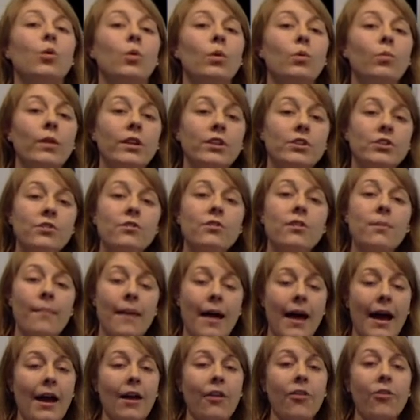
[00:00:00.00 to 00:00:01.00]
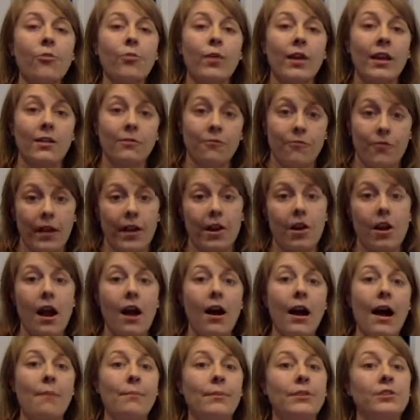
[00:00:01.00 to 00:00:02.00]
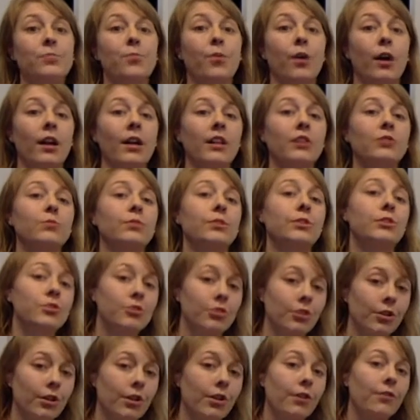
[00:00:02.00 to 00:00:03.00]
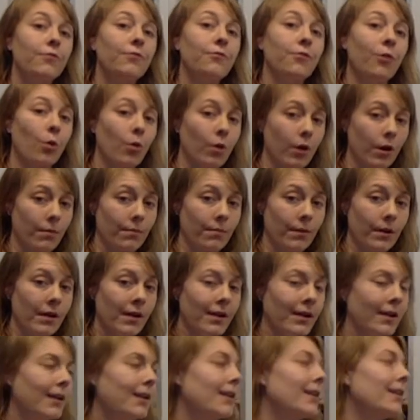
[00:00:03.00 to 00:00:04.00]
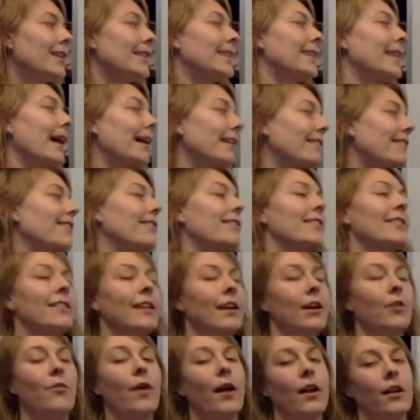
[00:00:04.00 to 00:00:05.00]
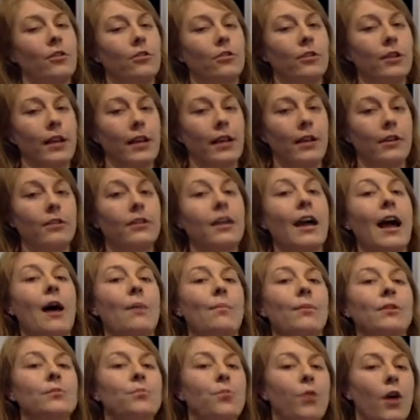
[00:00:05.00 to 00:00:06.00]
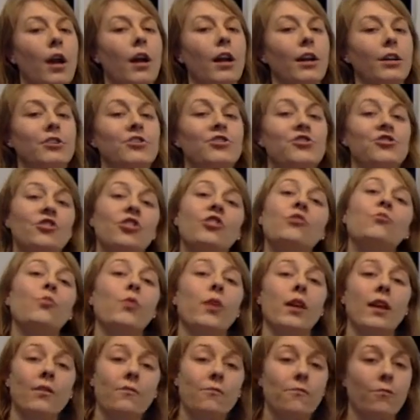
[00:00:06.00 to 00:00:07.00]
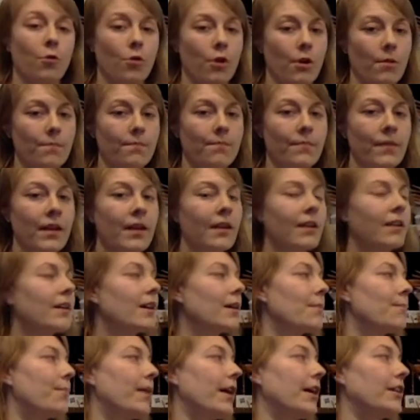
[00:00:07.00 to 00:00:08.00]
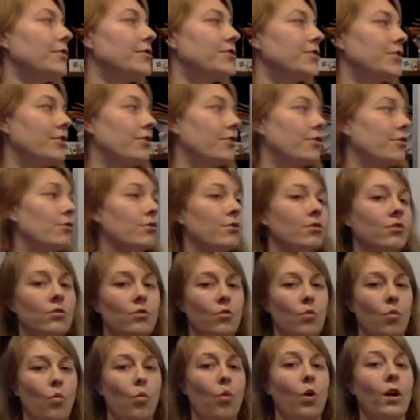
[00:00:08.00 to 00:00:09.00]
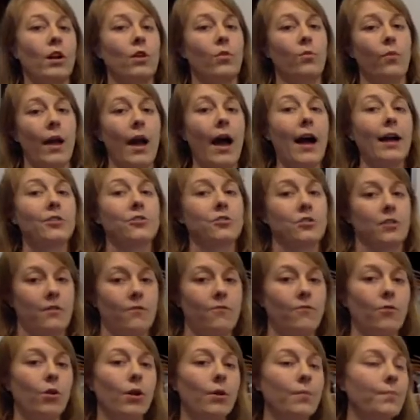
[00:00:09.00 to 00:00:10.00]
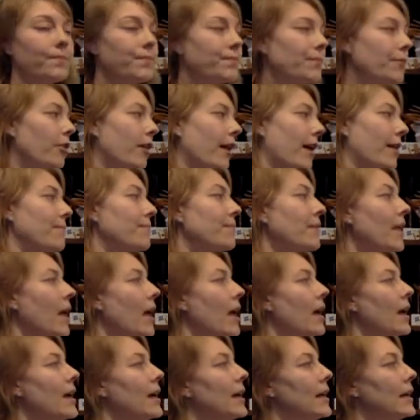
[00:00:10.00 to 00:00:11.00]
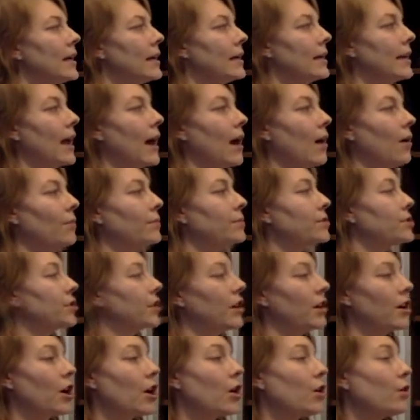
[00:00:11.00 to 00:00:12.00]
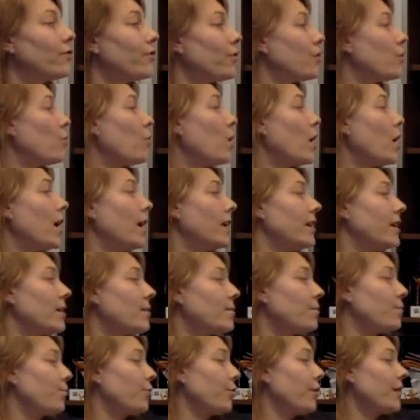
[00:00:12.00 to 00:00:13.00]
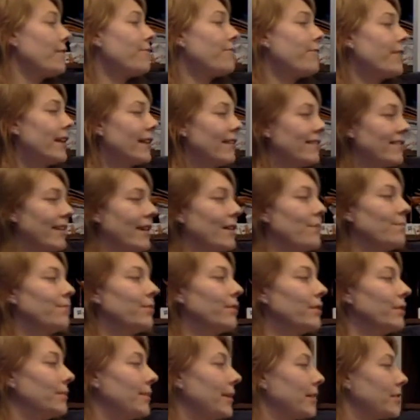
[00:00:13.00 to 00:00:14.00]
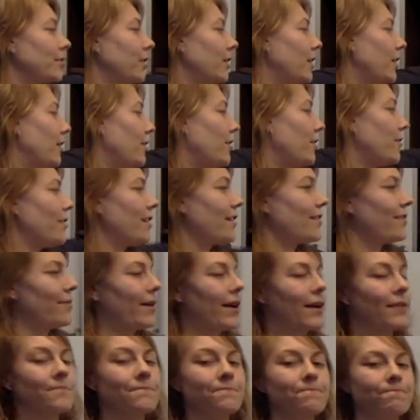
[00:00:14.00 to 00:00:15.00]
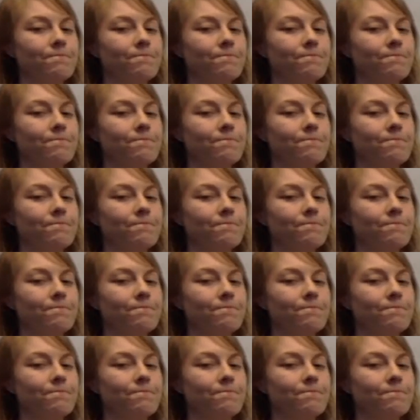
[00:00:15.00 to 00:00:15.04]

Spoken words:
When we do the math, we can figure out how much product we should form. That's the theoretical yield. How much product should we form compared to what did we actually form, okay? Now, I'm just going to go over one brief example. I'm actually going to go this way.